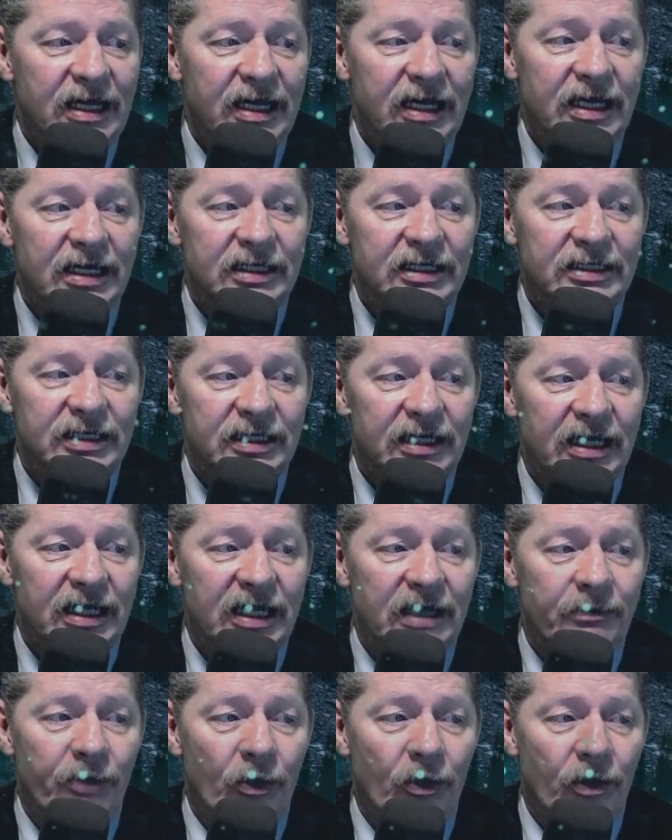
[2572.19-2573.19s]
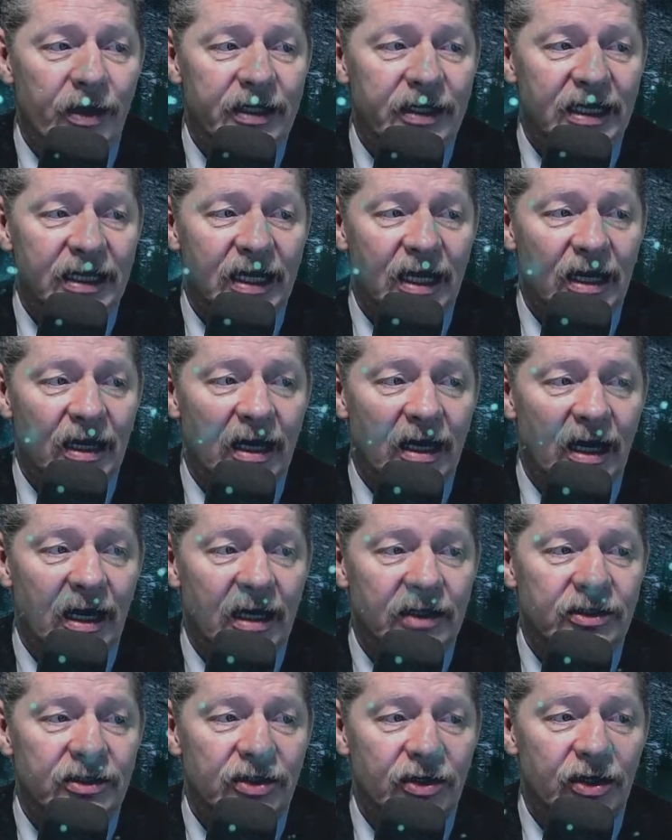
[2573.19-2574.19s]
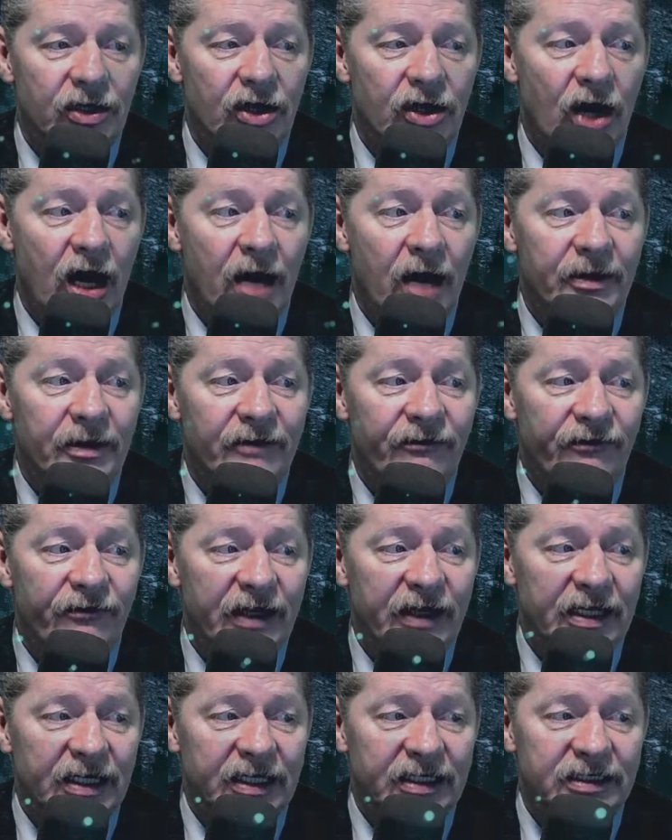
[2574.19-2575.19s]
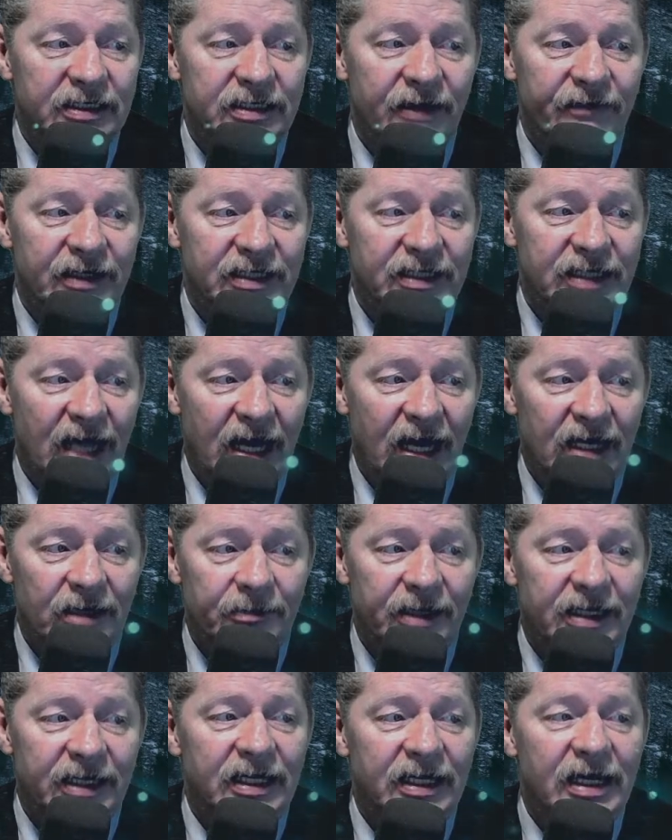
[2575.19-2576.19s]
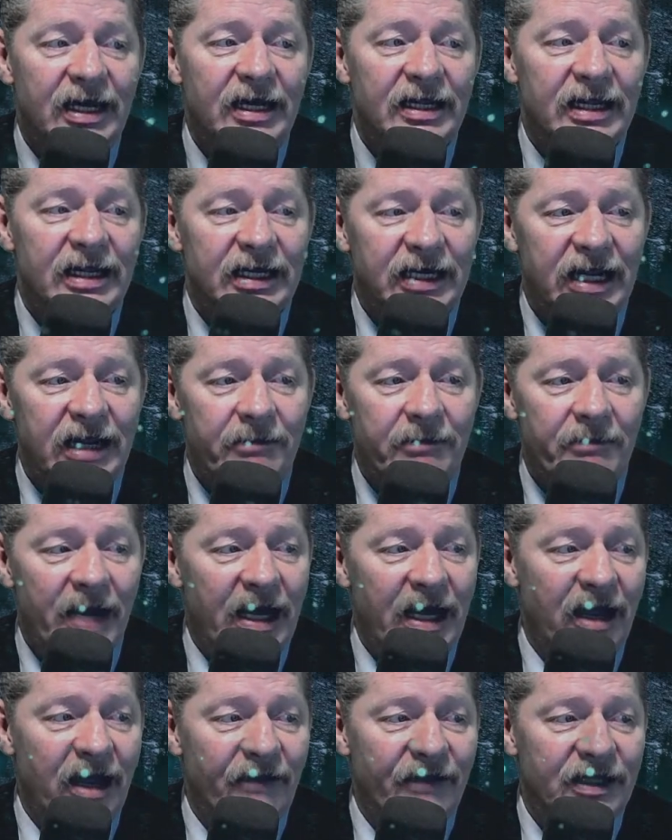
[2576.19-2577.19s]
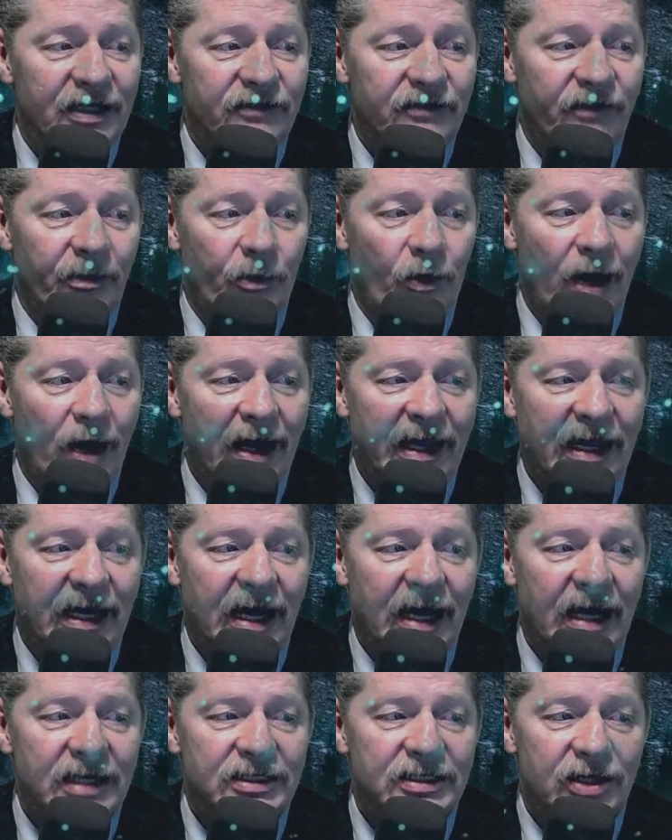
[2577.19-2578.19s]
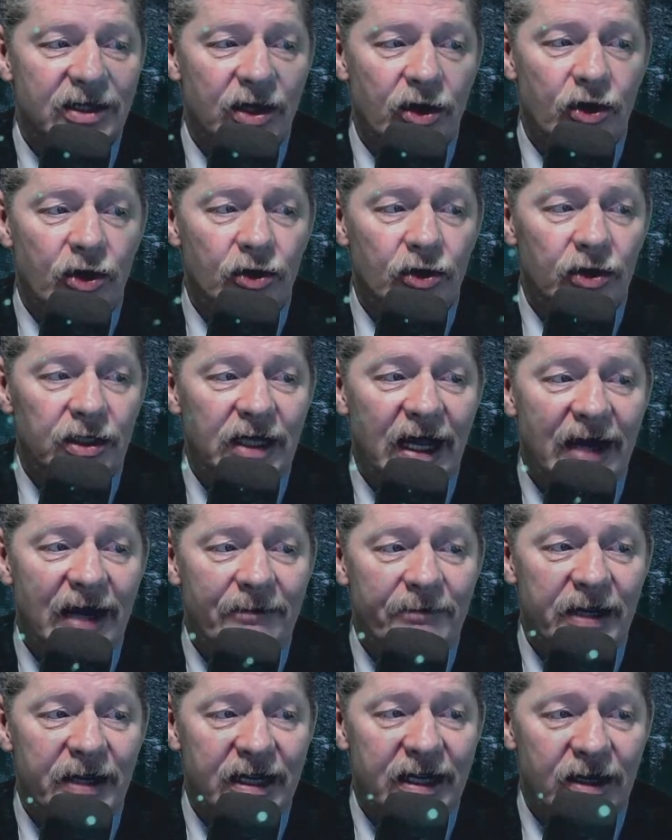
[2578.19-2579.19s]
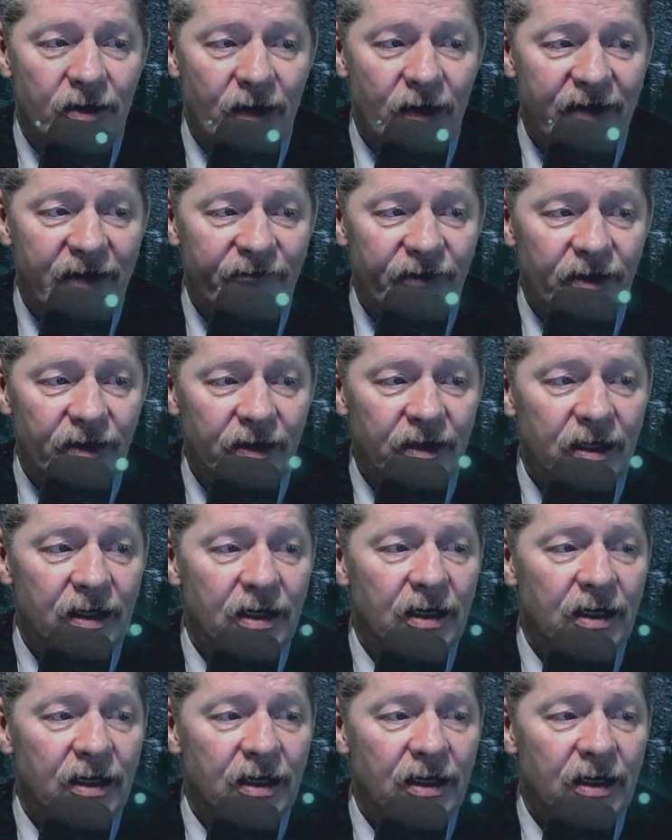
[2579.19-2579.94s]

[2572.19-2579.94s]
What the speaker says: Isn't he pointing to the common feelings of entitlement that keep many of us from recognizing the good and being grateful?